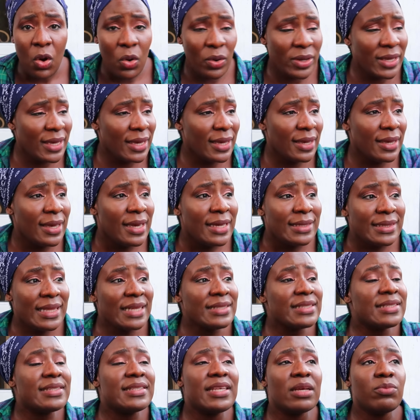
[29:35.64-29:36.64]
Okay,
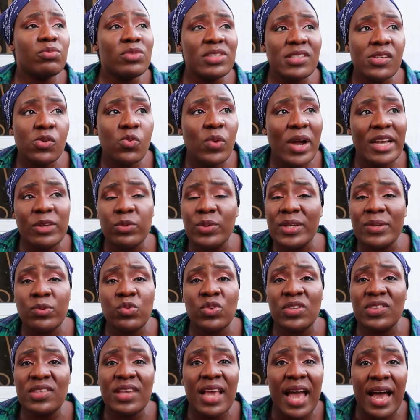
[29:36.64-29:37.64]
that's the same reason why you,
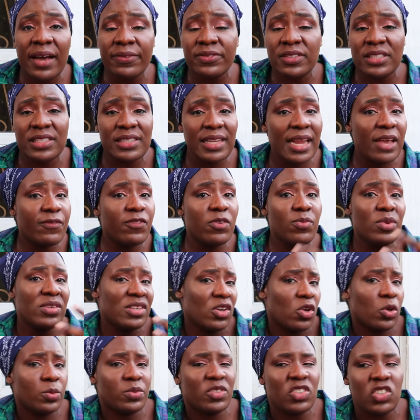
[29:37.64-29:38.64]
you still have things like female
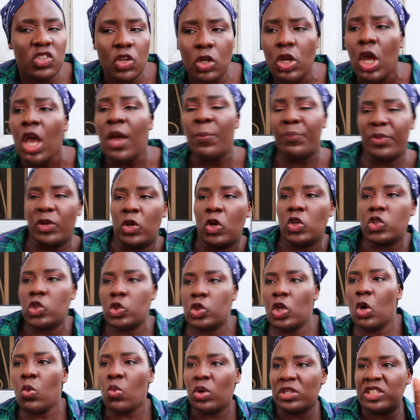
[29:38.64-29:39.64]
circumcision, because
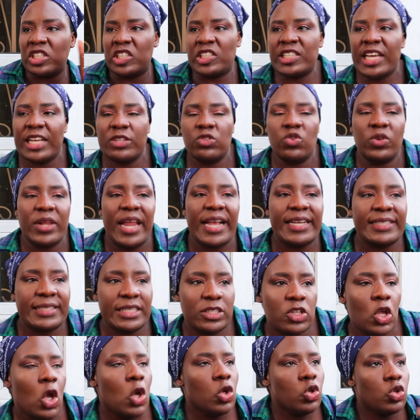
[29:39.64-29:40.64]
you don't want the child to like
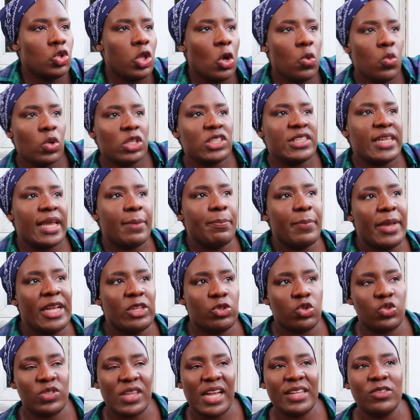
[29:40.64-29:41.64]
sex, you don't want the
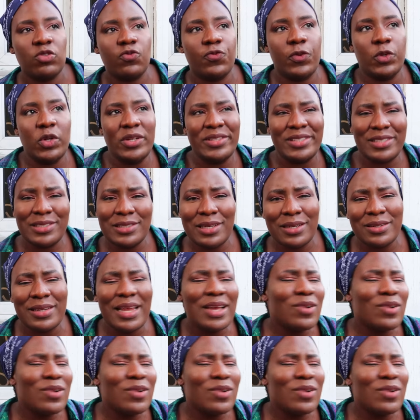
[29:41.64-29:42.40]
men to start following the child.